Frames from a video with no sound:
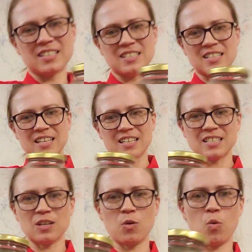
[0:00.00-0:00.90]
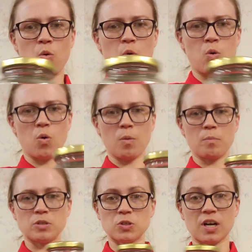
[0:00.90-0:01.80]
is this.
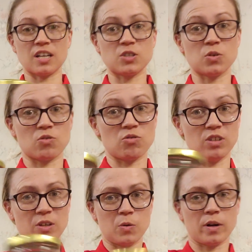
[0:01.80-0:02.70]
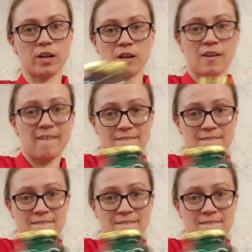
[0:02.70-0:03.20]
But you gotta do it really quick.